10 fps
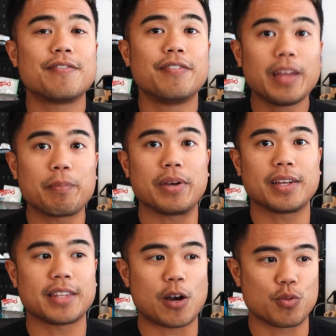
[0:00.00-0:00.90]

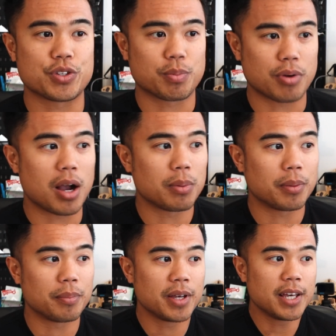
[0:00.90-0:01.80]
flipping that was the
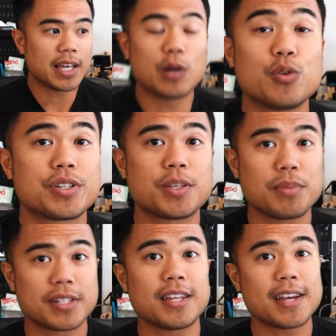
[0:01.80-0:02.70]
problem, it was the
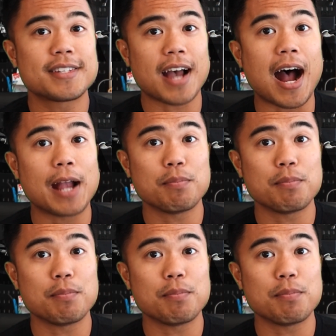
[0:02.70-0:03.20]
mistakes I